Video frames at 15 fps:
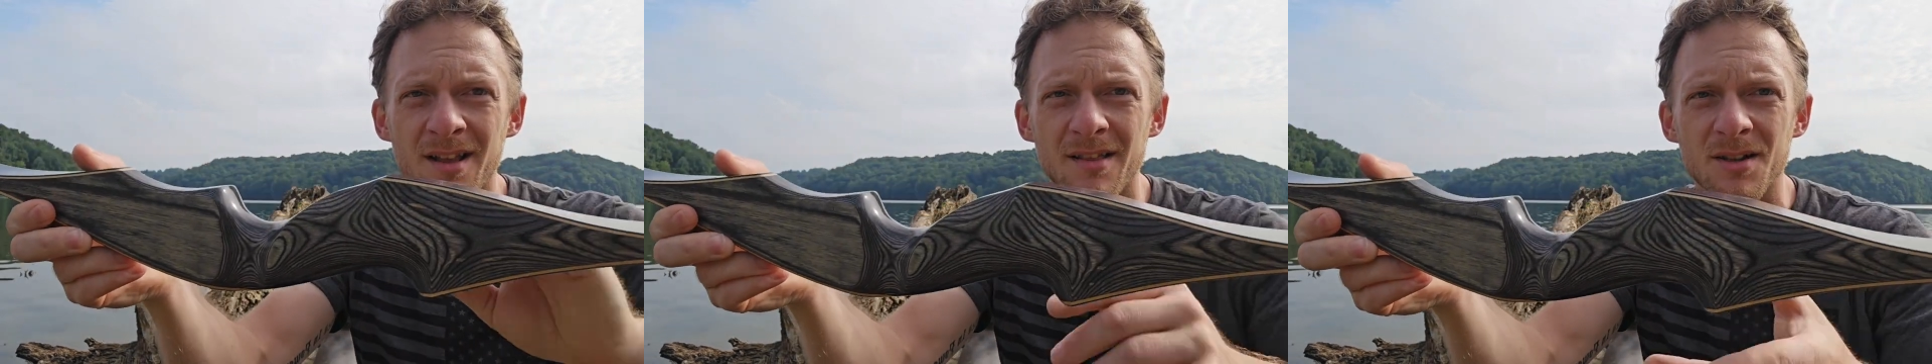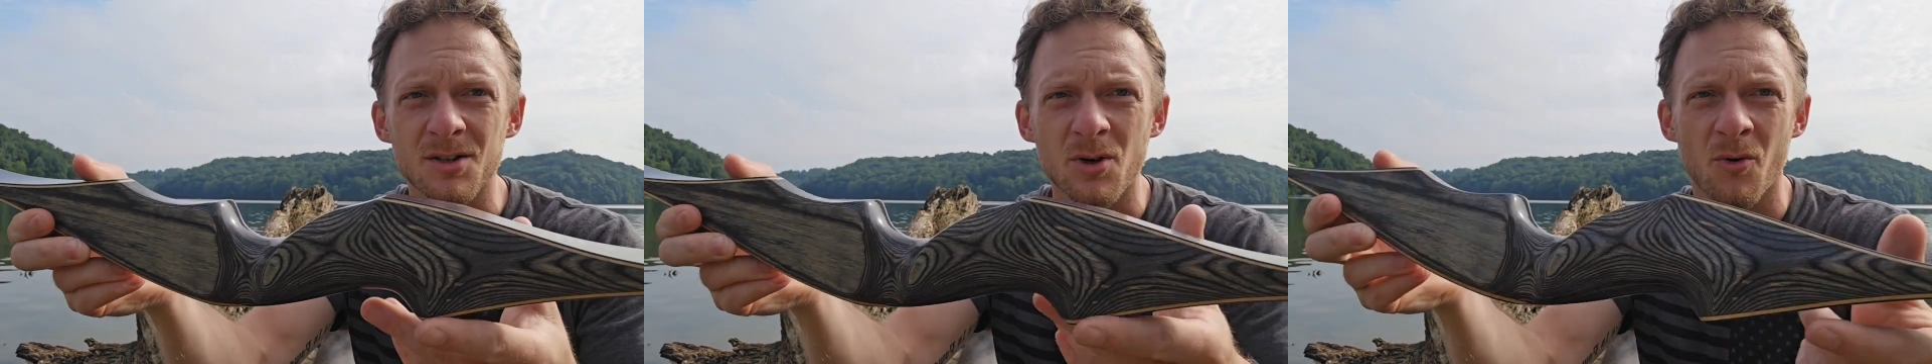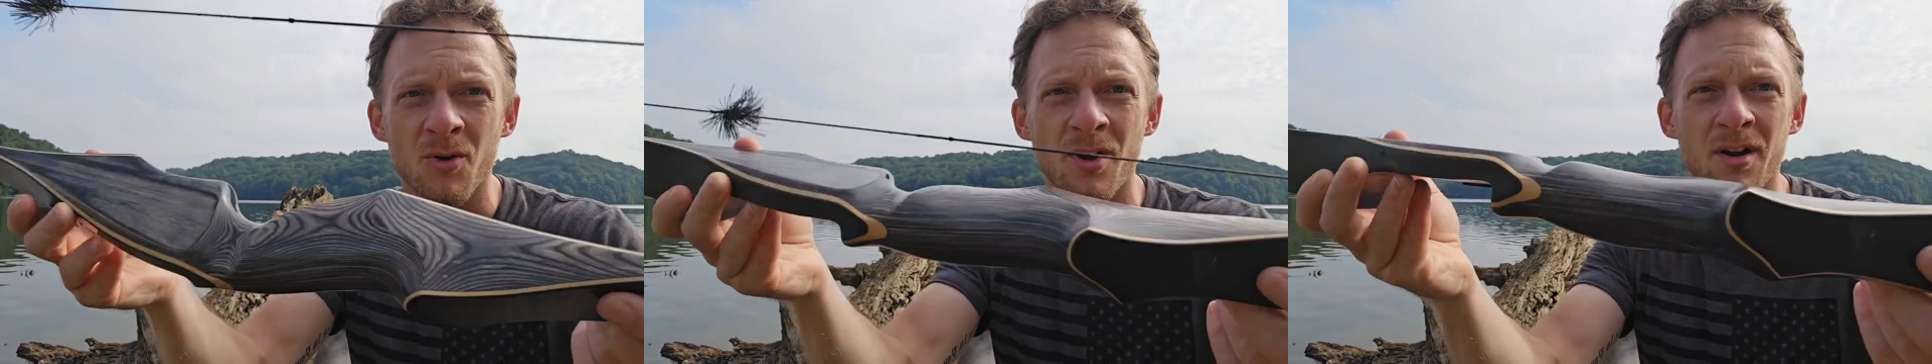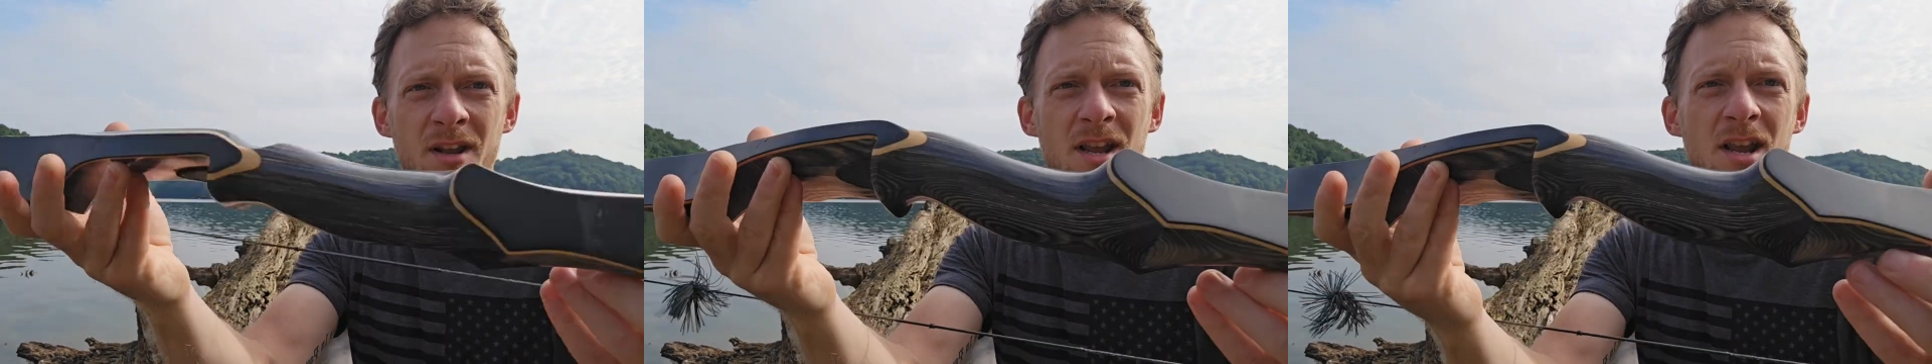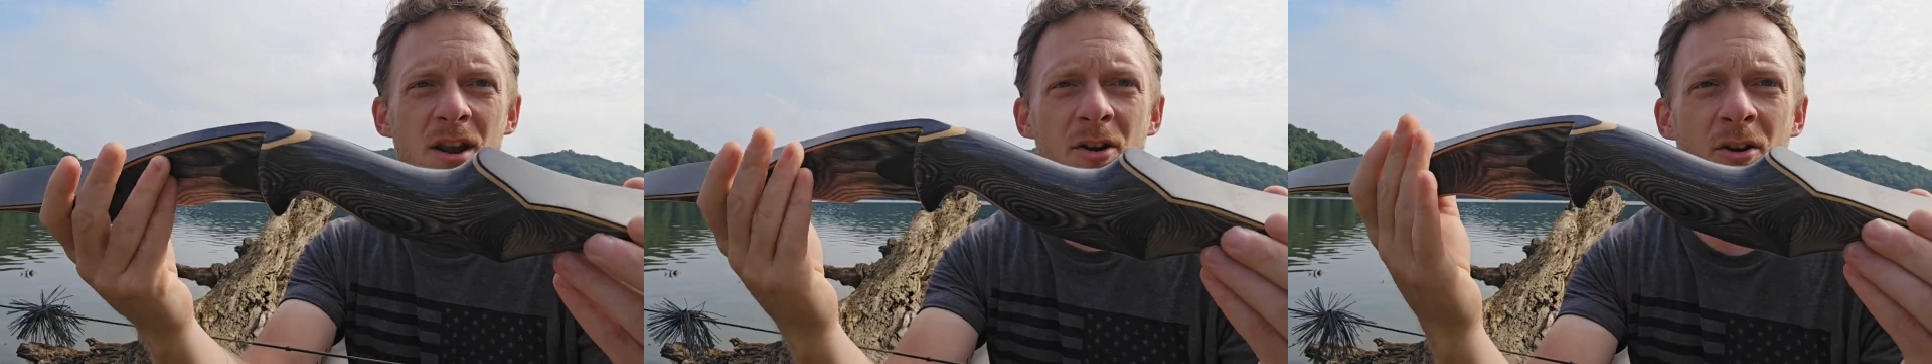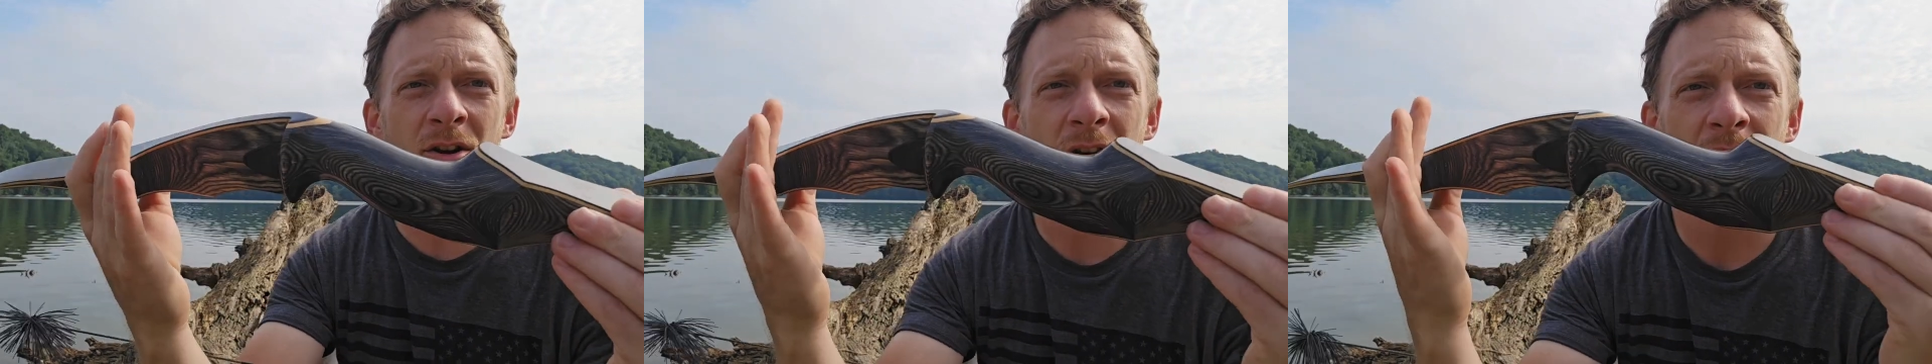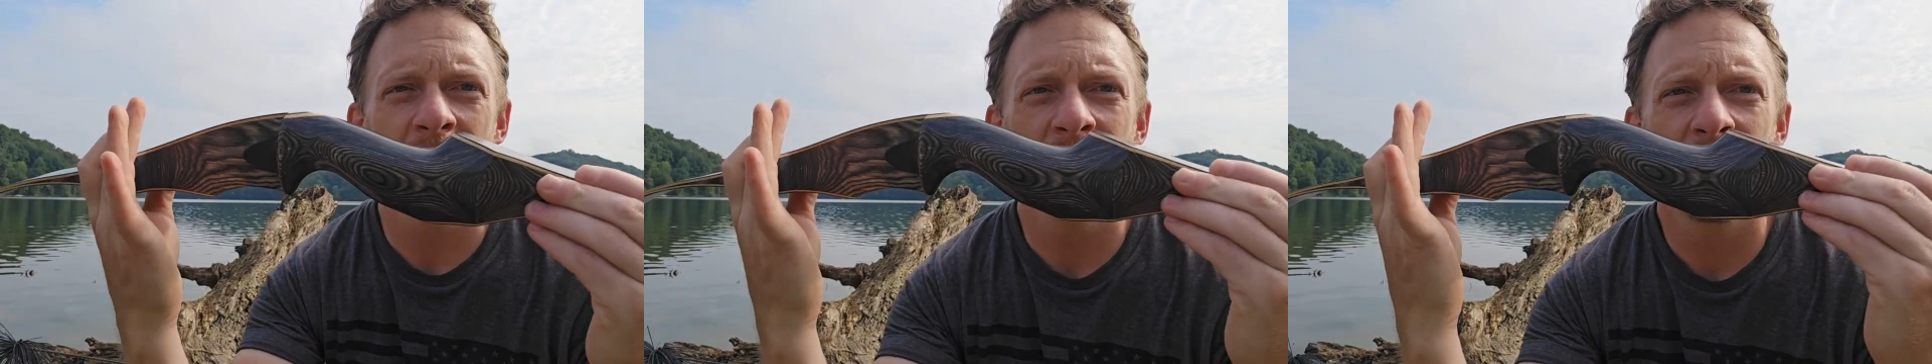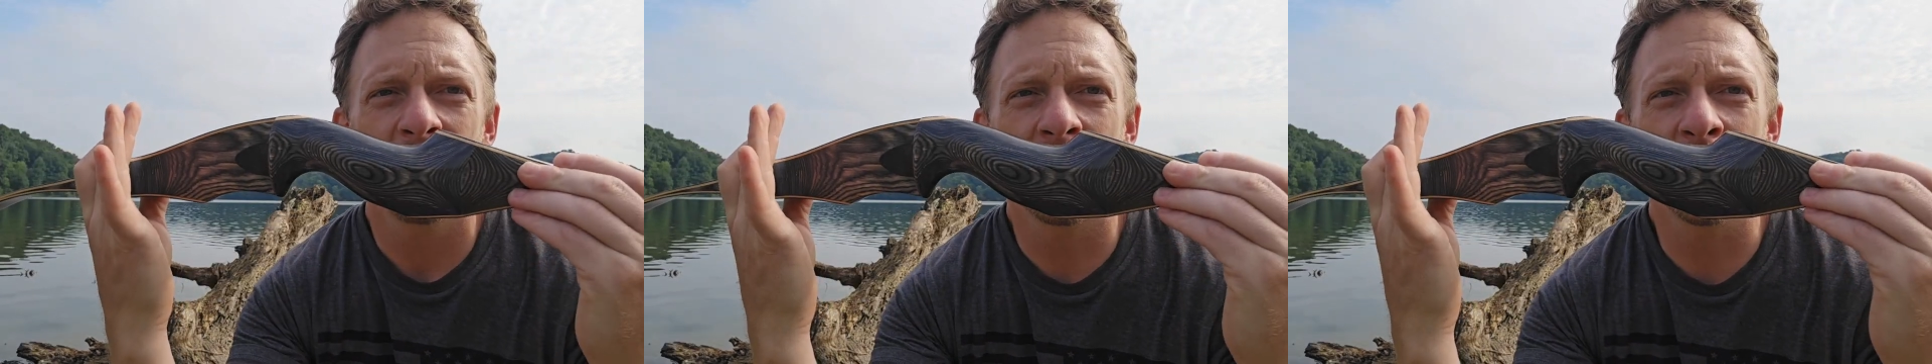that's going on here
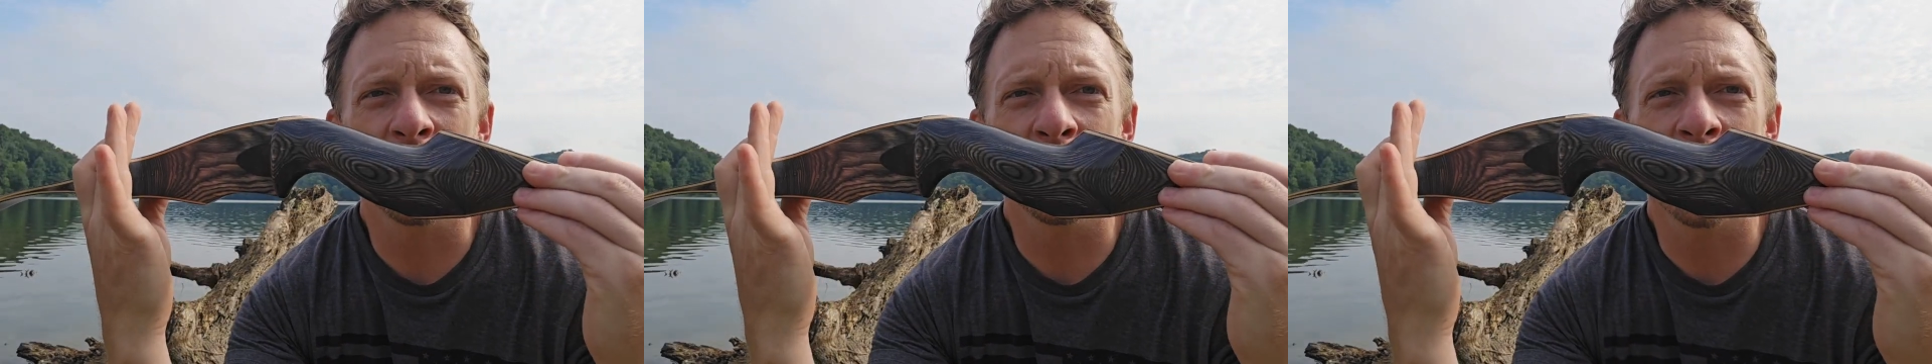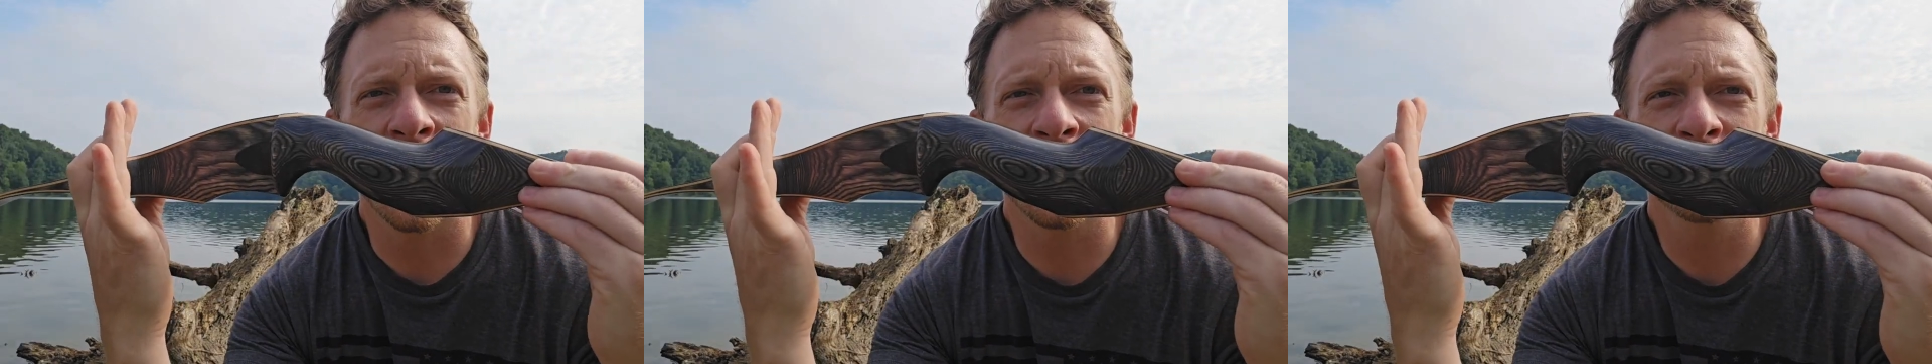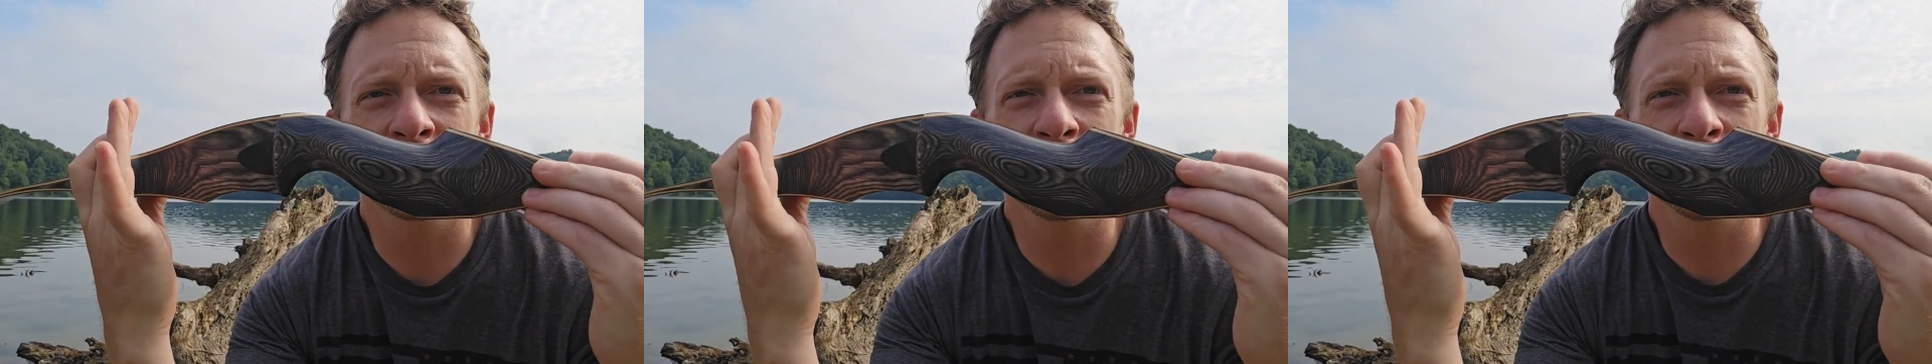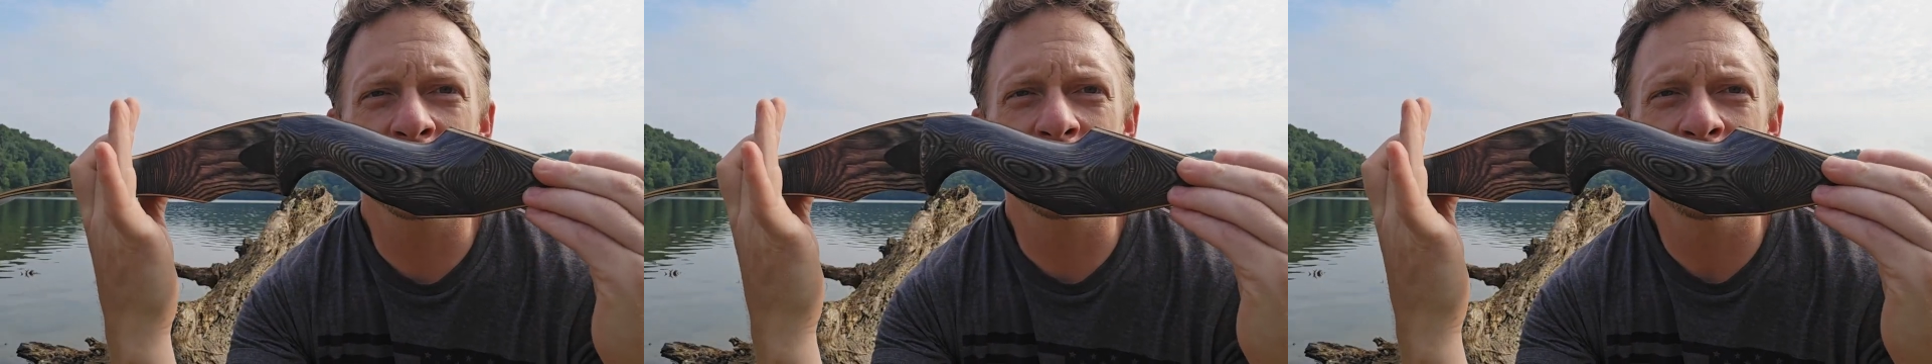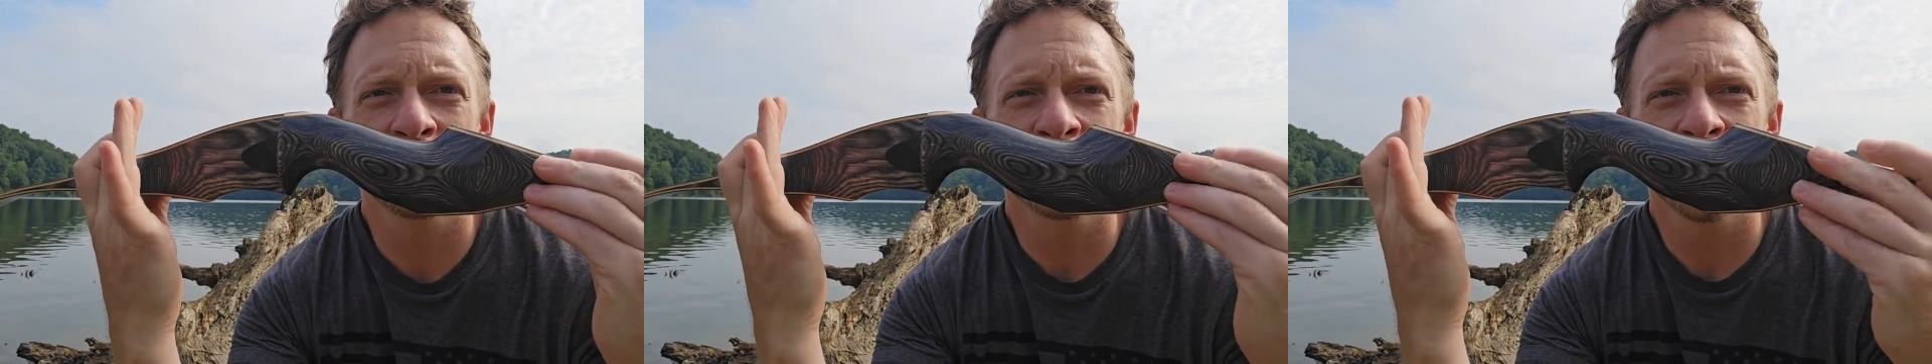on the risers,